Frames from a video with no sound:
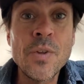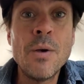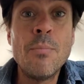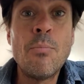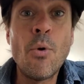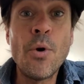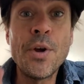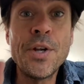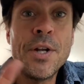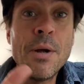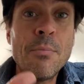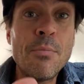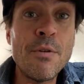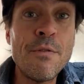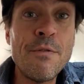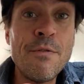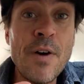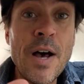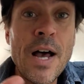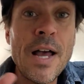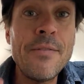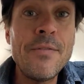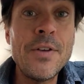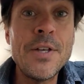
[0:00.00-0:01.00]
Point number
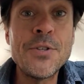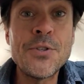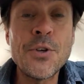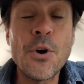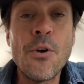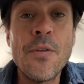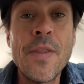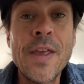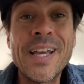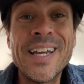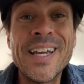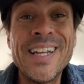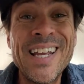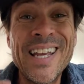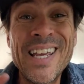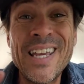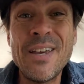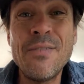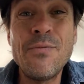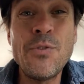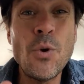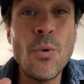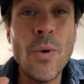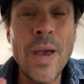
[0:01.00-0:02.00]
five is, are they going to
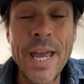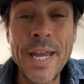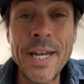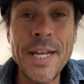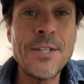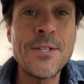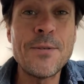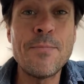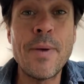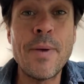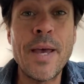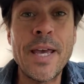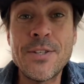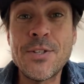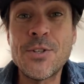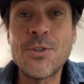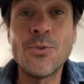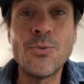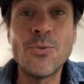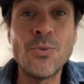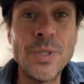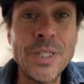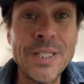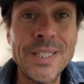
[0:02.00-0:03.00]
give you any space to
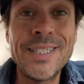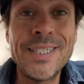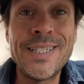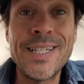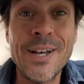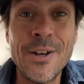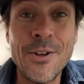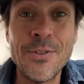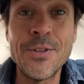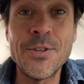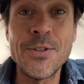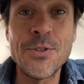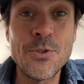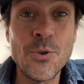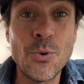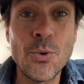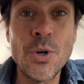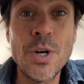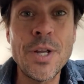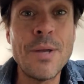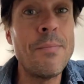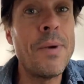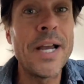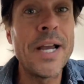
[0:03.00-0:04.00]
really tell the
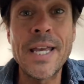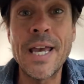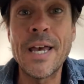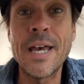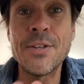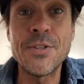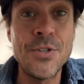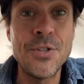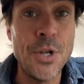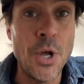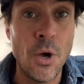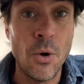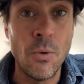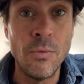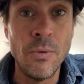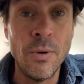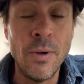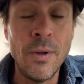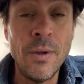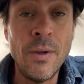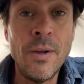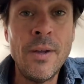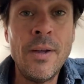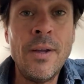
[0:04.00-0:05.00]
story? My guess, no.
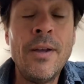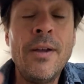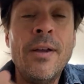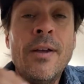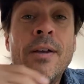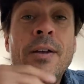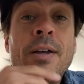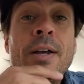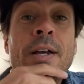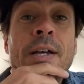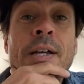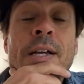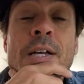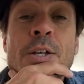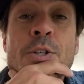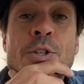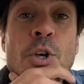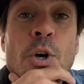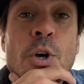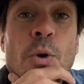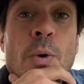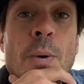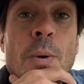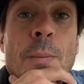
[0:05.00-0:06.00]

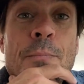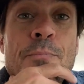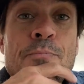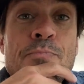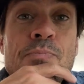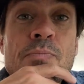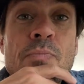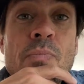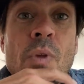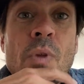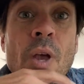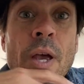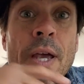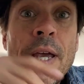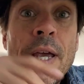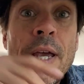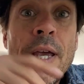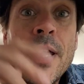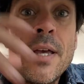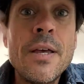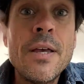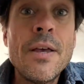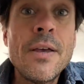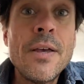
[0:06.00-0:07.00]
So
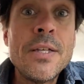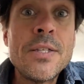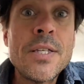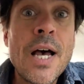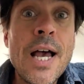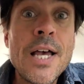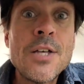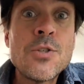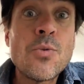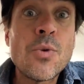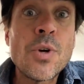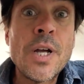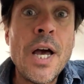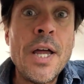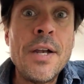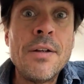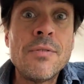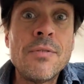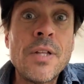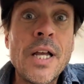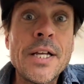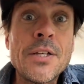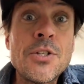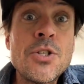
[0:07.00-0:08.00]
his eyes were
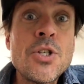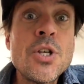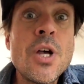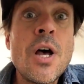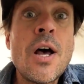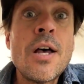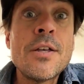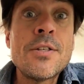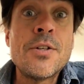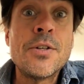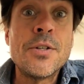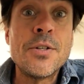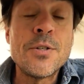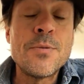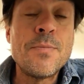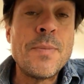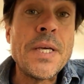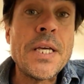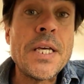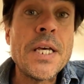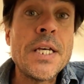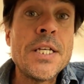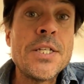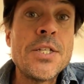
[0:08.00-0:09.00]
kind of like saucers
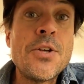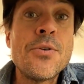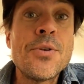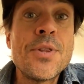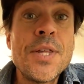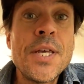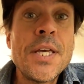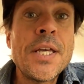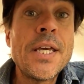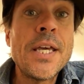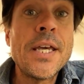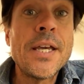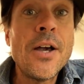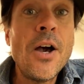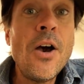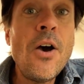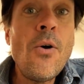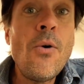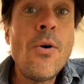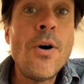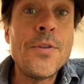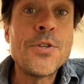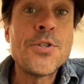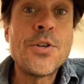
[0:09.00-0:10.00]
because you're thinking, oh, on
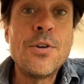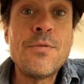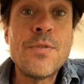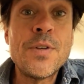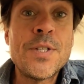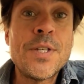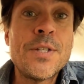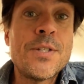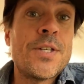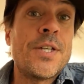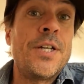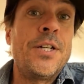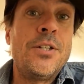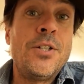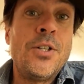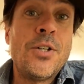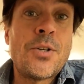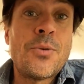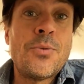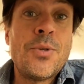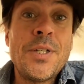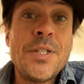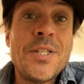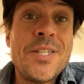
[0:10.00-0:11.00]
the surface, it's going to look
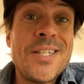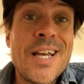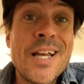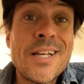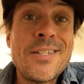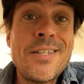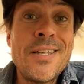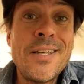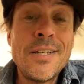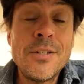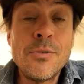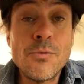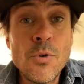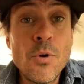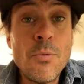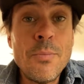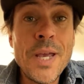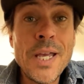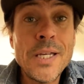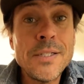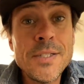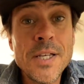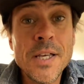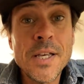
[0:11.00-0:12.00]
really sexy and
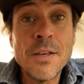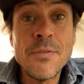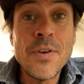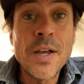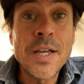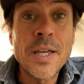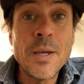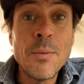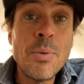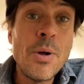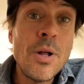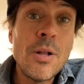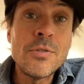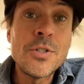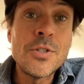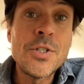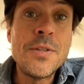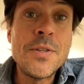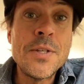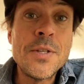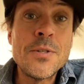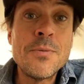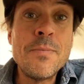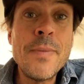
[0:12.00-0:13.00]
romantic if I get published
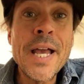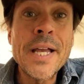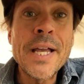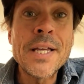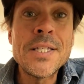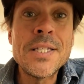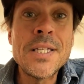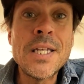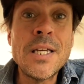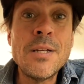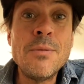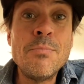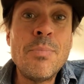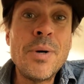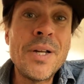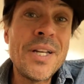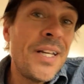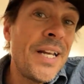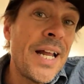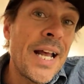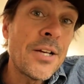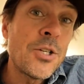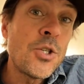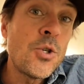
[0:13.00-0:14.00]
in this magazine. But in
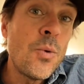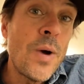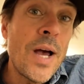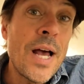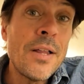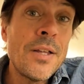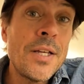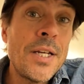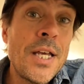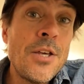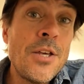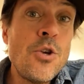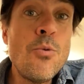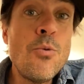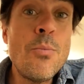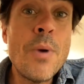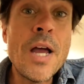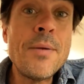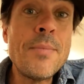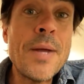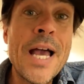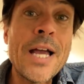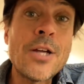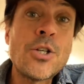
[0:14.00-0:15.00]
actuality, you
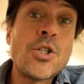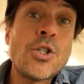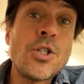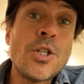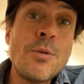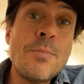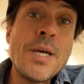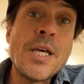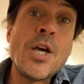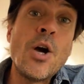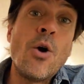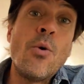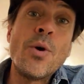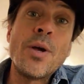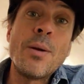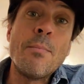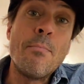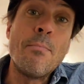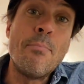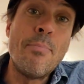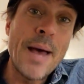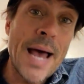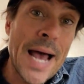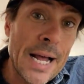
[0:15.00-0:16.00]
might actually be going
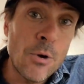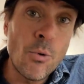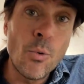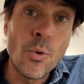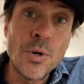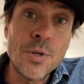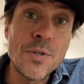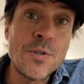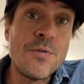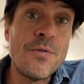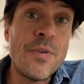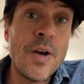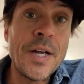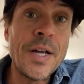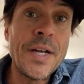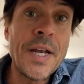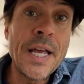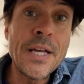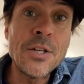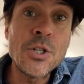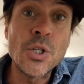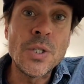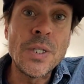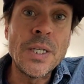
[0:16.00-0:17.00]
backwards
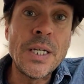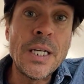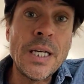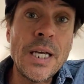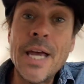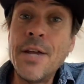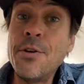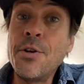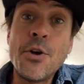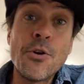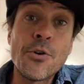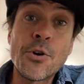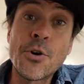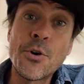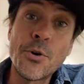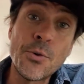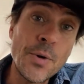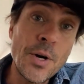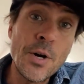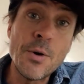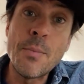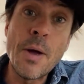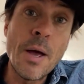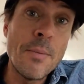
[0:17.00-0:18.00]
financially and your
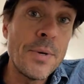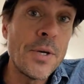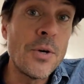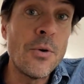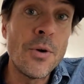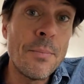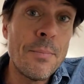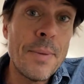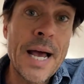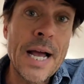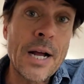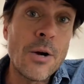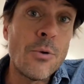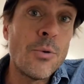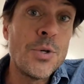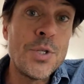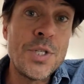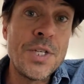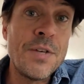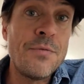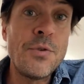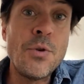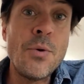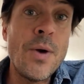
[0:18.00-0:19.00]
career might be going backwards
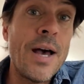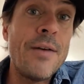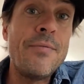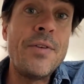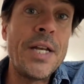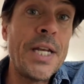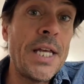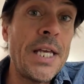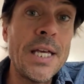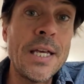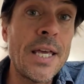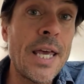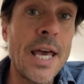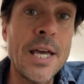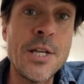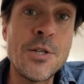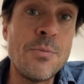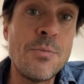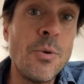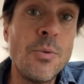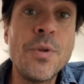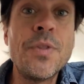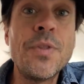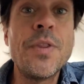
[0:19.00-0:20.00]
if you have any
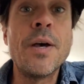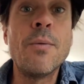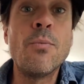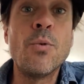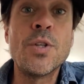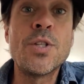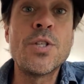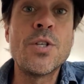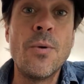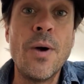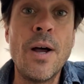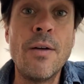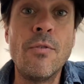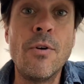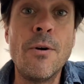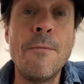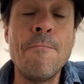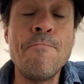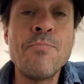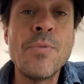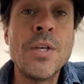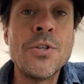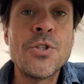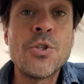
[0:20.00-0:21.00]
engagement with them whatsoever.
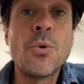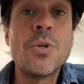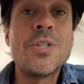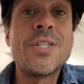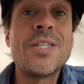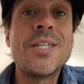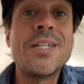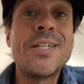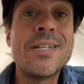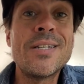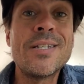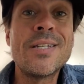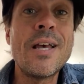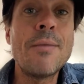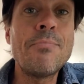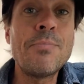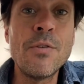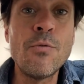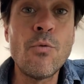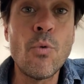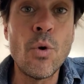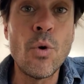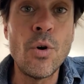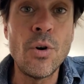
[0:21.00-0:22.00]
So it's a
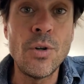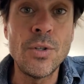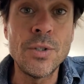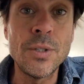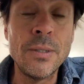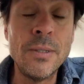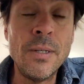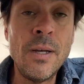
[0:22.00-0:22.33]
deceptive world.